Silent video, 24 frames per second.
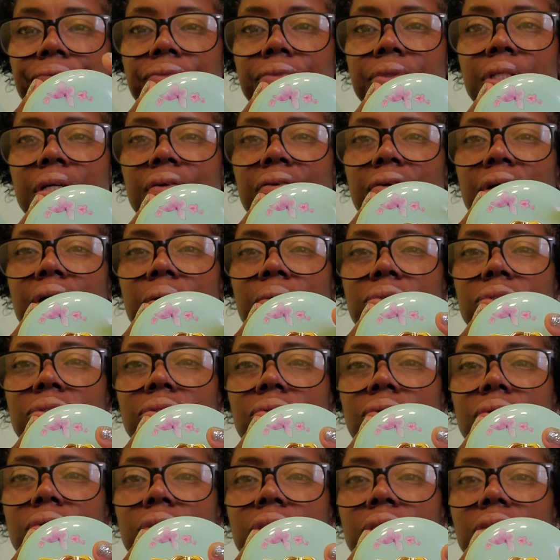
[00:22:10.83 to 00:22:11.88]
I forgot what you
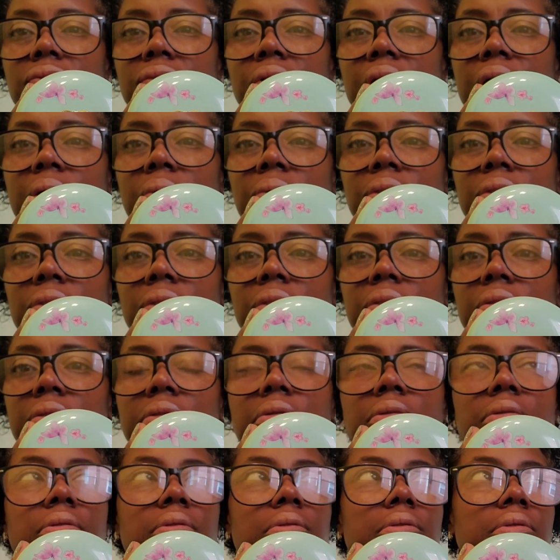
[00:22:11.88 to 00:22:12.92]
call these flowers. What do
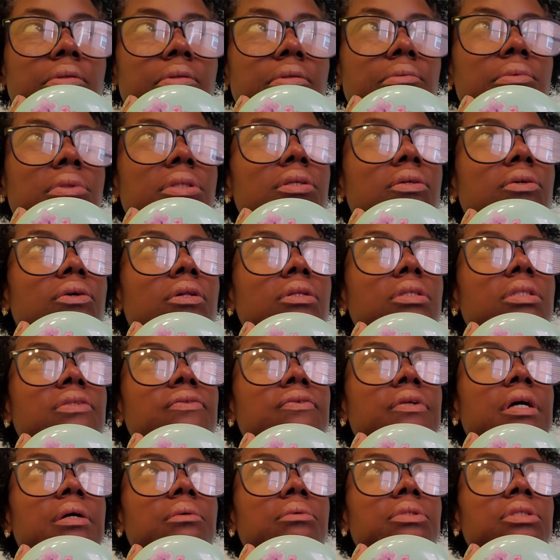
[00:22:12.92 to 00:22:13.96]
you
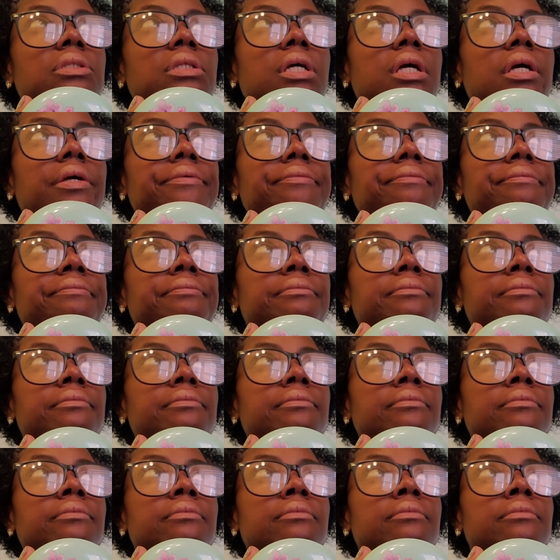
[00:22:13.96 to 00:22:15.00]

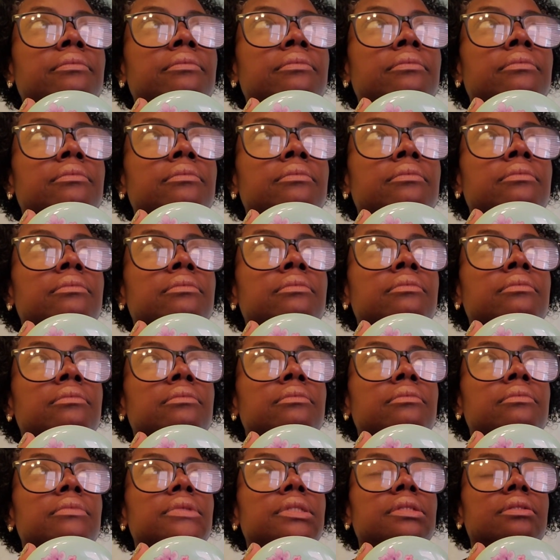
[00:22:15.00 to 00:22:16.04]

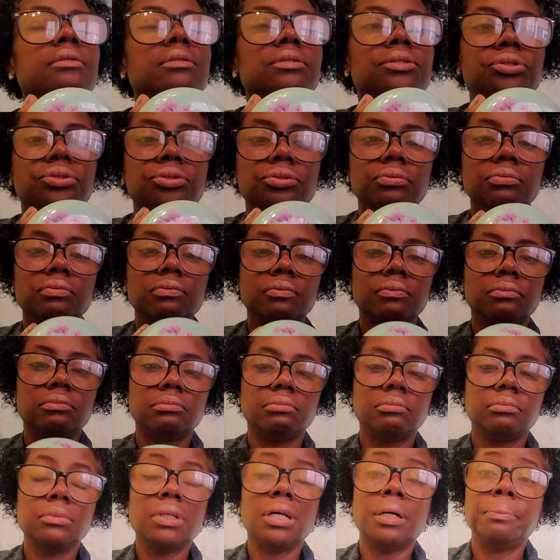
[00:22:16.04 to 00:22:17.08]
call these flowers again? Shoot.
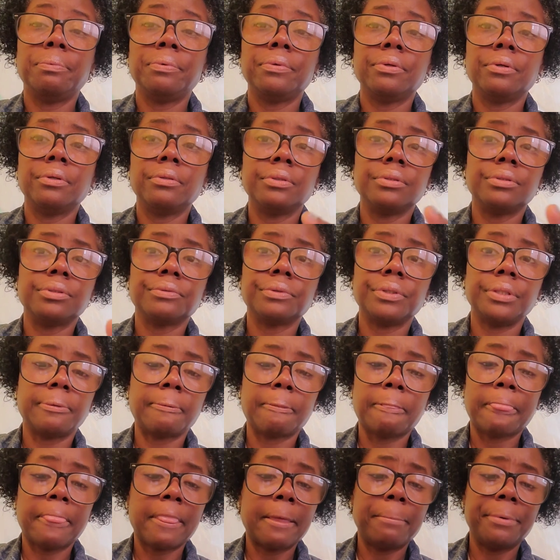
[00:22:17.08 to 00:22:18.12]
I'll put on the screen.
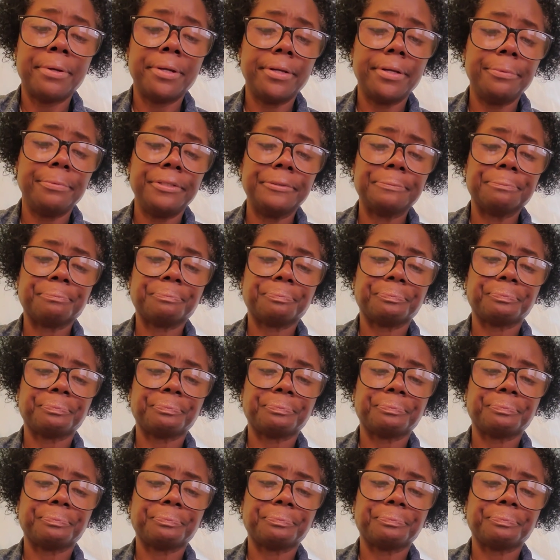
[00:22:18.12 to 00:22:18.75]
But anyway.